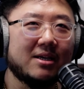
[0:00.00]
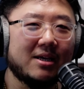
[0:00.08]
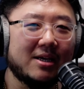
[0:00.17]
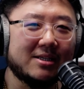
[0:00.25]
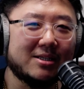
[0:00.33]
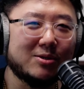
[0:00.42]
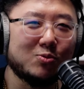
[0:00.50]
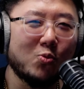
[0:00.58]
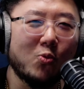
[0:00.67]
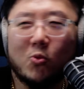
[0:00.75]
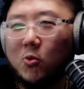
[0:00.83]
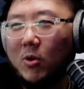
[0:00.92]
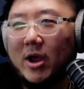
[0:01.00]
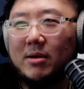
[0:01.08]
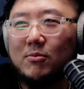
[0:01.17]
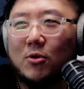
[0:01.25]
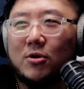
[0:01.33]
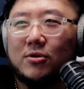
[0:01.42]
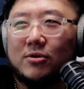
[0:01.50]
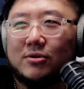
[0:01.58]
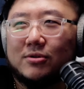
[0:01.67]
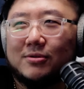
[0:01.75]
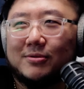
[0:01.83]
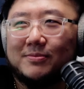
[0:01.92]
it's way
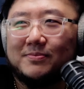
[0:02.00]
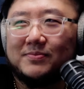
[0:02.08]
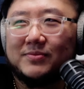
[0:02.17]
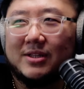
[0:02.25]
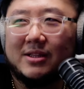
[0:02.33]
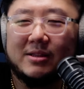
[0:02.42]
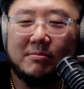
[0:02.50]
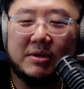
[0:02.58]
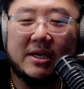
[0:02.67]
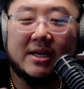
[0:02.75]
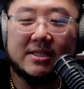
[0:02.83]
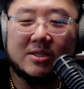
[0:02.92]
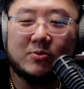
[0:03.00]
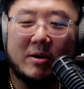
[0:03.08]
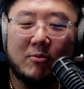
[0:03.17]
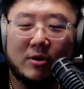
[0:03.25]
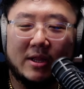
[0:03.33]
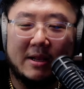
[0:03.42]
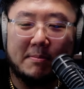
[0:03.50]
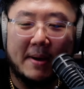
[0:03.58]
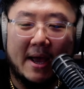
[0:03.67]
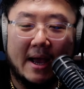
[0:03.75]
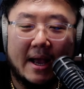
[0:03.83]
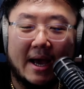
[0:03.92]
more, because it's way more laid
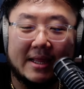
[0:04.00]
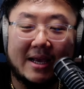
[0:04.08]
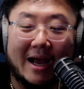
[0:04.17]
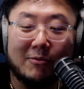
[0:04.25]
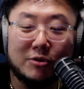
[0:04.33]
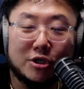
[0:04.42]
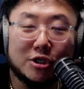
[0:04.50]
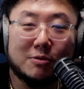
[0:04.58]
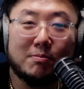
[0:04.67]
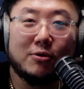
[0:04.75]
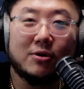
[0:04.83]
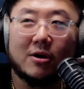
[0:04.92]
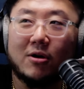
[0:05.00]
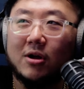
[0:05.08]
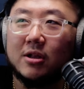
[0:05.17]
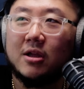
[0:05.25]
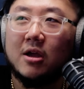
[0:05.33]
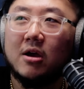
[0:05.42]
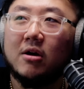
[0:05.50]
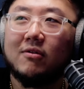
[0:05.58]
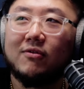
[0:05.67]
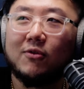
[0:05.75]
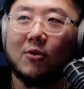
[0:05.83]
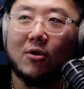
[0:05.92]
back, I think I would just put it on
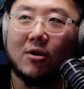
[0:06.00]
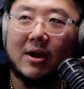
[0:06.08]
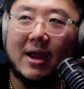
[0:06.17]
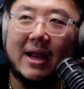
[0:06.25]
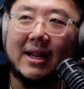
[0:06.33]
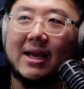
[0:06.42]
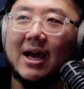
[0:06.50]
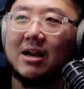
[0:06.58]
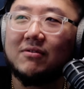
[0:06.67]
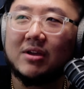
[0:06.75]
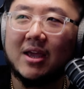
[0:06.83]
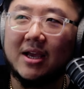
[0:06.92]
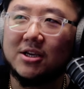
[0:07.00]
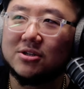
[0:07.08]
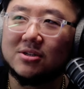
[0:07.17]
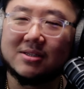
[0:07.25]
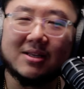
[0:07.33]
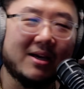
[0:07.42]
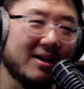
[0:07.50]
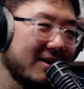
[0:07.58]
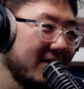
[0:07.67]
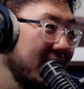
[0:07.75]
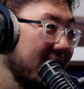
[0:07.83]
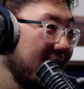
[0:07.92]
for any kind of occasion. It's
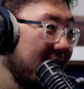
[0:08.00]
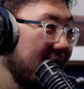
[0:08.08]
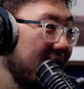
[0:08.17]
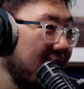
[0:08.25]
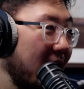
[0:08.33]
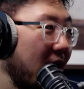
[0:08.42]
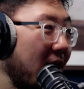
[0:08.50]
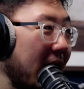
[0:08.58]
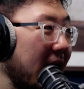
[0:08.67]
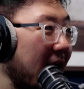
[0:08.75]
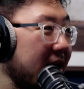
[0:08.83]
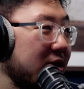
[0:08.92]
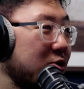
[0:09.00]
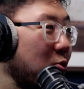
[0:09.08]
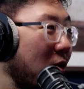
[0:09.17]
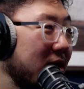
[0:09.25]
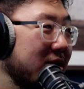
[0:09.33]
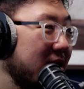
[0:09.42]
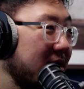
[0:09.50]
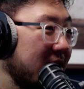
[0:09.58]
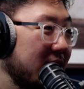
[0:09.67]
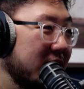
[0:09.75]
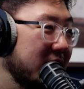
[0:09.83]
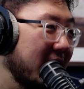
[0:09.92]
like, oh, I just want
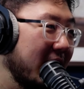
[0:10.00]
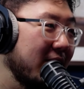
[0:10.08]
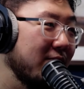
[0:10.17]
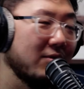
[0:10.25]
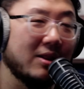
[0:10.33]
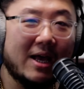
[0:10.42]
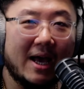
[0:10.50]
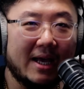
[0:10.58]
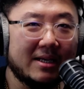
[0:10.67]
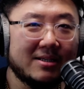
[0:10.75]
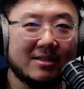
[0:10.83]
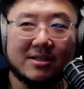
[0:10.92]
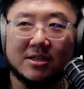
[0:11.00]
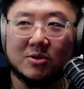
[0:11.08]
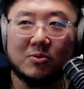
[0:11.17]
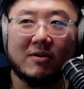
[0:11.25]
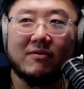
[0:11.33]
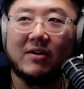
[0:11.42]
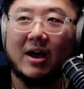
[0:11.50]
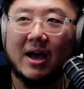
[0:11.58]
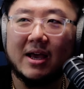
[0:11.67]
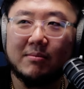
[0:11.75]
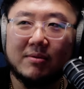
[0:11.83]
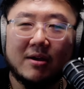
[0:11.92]
to just kind of relax. I just want to
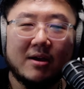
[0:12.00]
vibe.